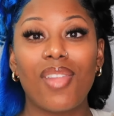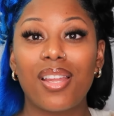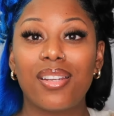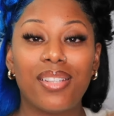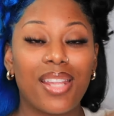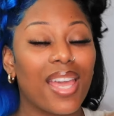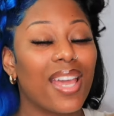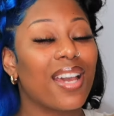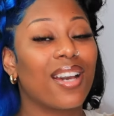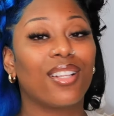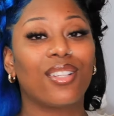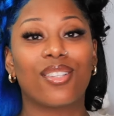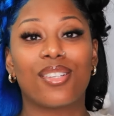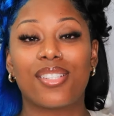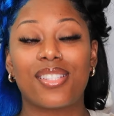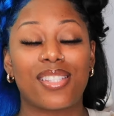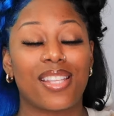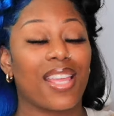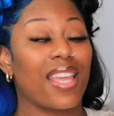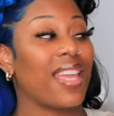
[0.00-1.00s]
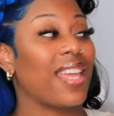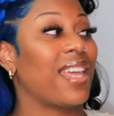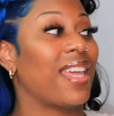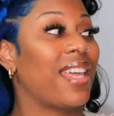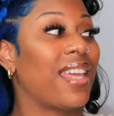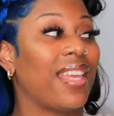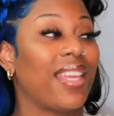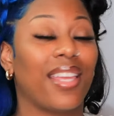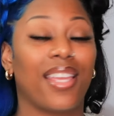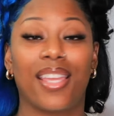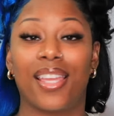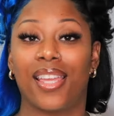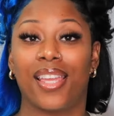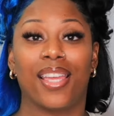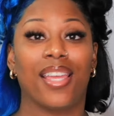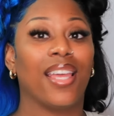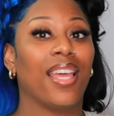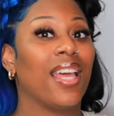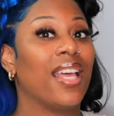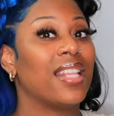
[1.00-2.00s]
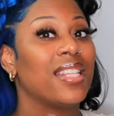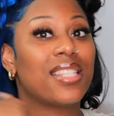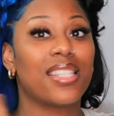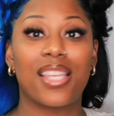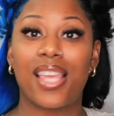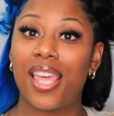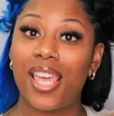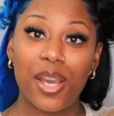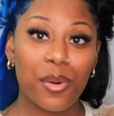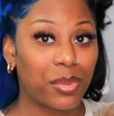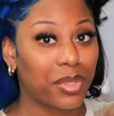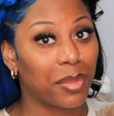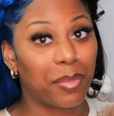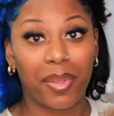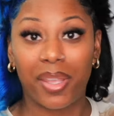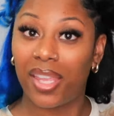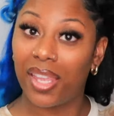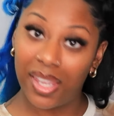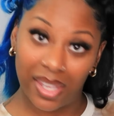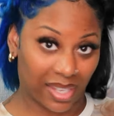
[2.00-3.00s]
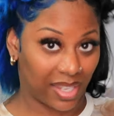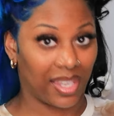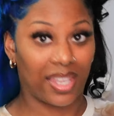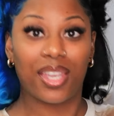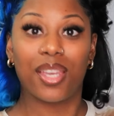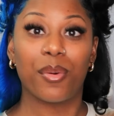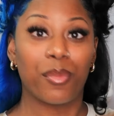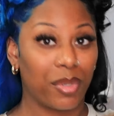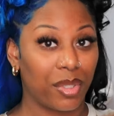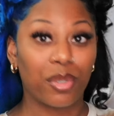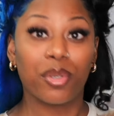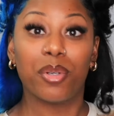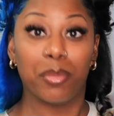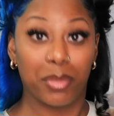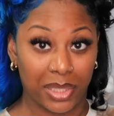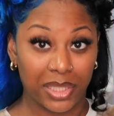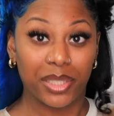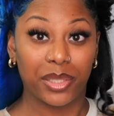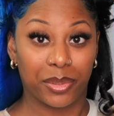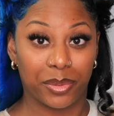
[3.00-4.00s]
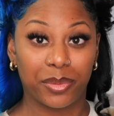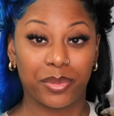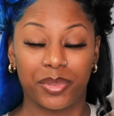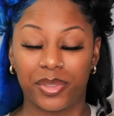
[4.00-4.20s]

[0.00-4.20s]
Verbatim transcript: that color said, to hell with the pink, we doing blue.